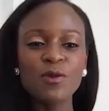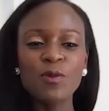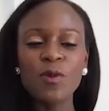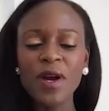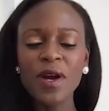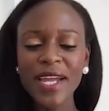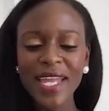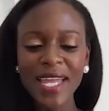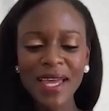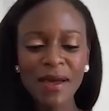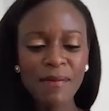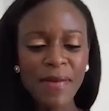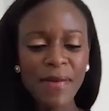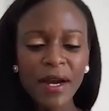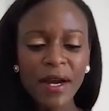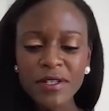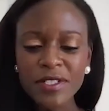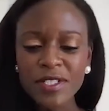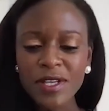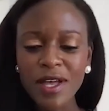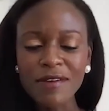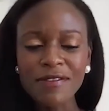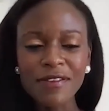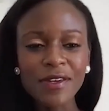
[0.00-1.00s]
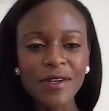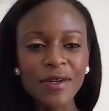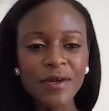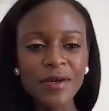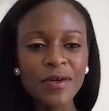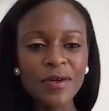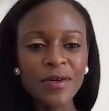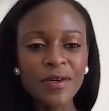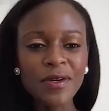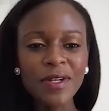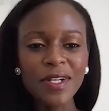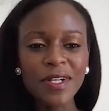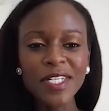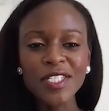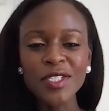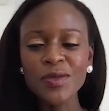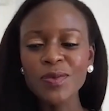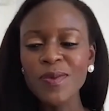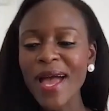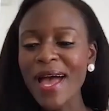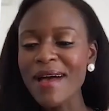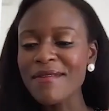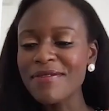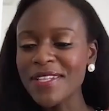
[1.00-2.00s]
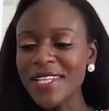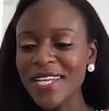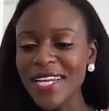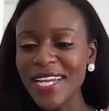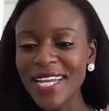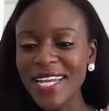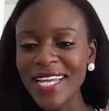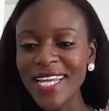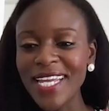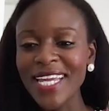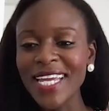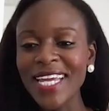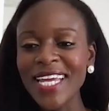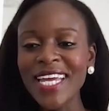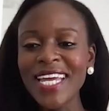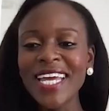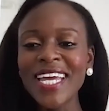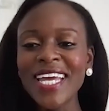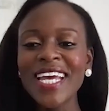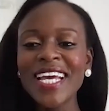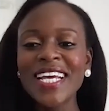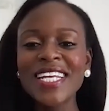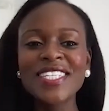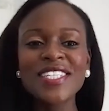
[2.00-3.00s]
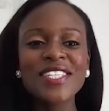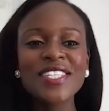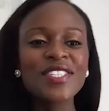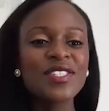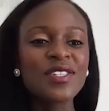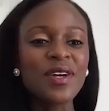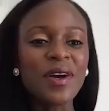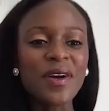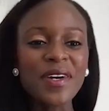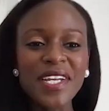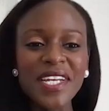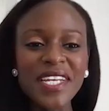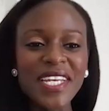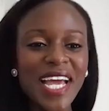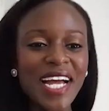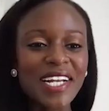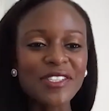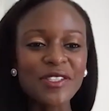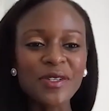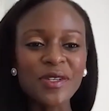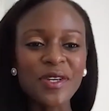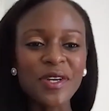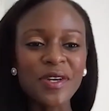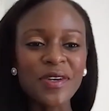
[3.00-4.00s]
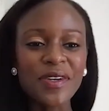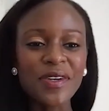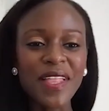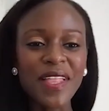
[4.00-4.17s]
working at Microsoft and Google, traveling, to starting Natural Cure